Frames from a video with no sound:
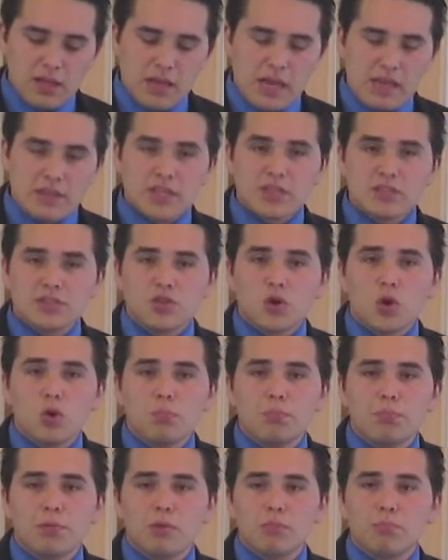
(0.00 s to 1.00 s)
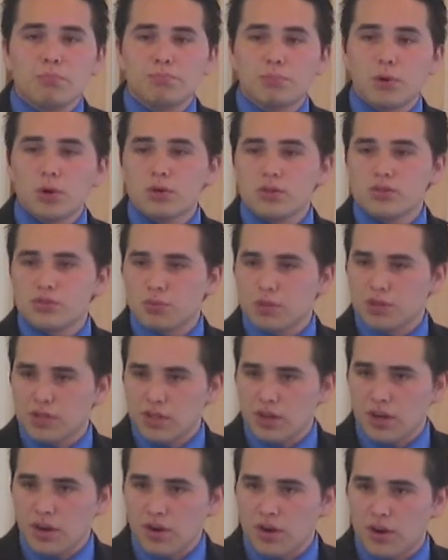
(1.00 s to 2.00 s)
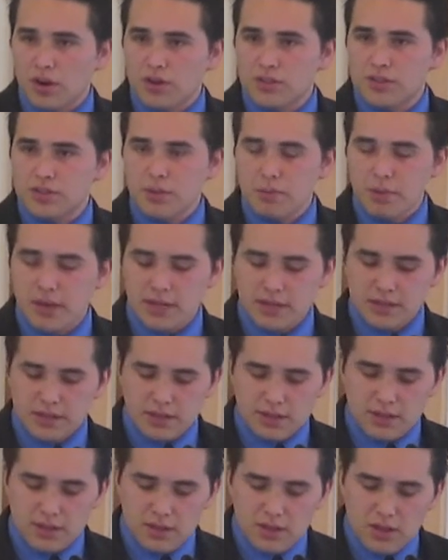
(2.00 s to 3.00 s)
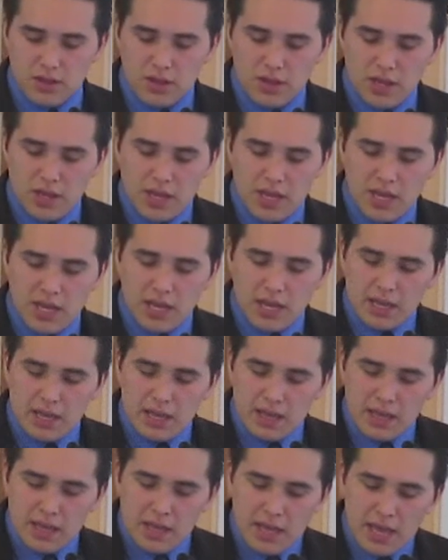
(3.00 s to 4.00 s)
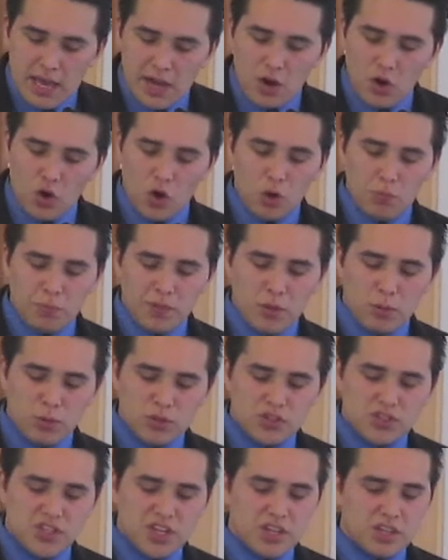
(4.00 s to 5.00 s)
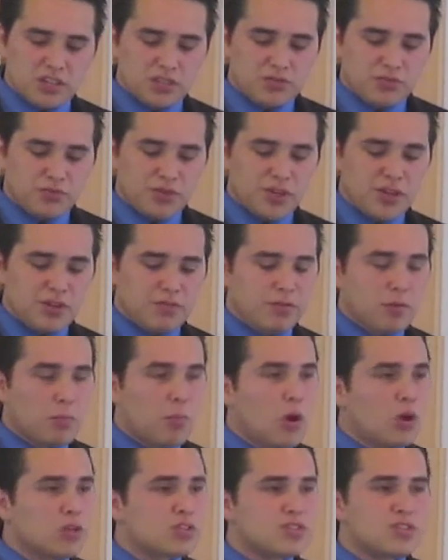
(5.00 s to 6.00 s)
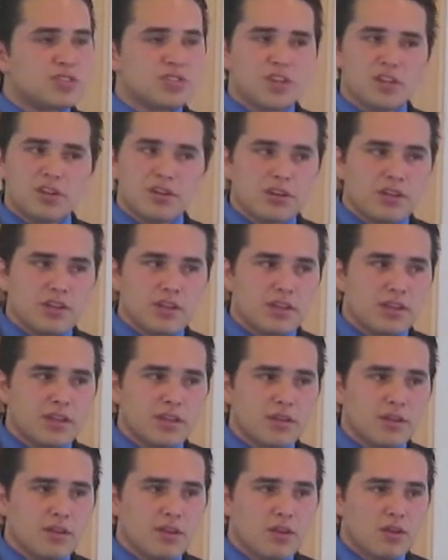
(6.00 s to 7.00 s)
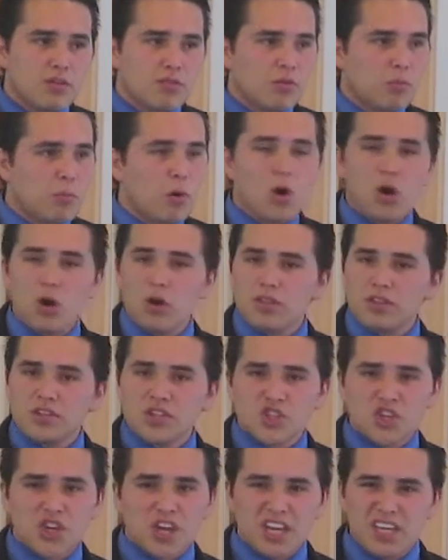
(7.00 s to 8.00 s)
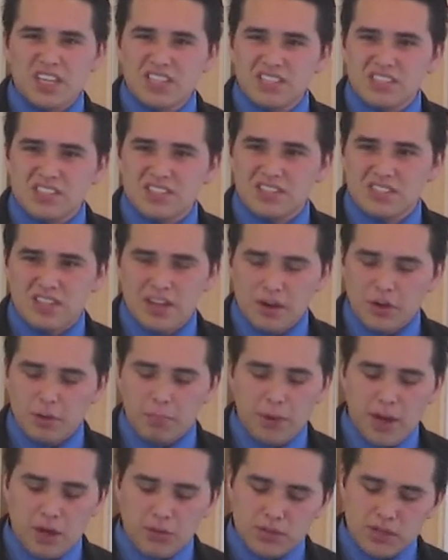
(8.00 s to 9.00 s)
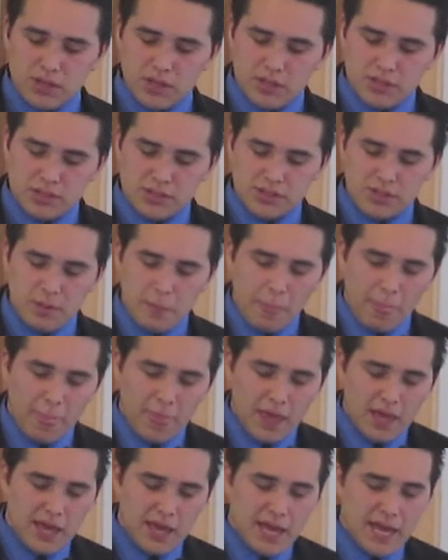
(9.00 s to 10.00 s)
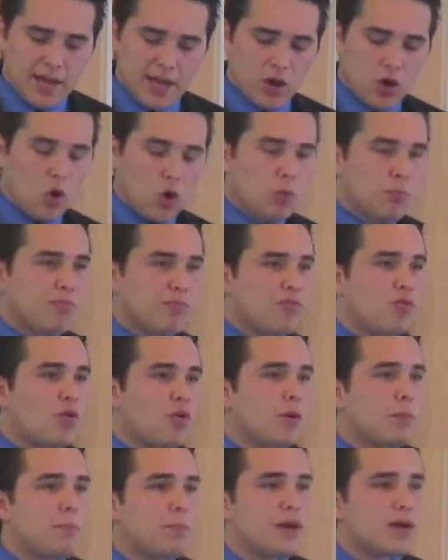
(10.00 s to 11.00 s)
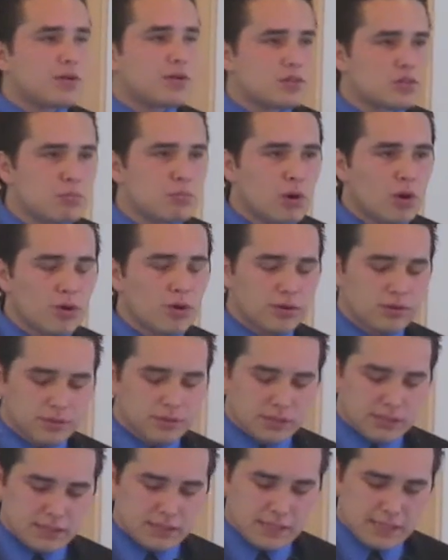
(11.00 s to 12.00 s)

And this hope burns within our hearts. Amen? Amen. A hope that will set us free from all sin, from all the chains that are bounding us. A hope for a better tomorrow.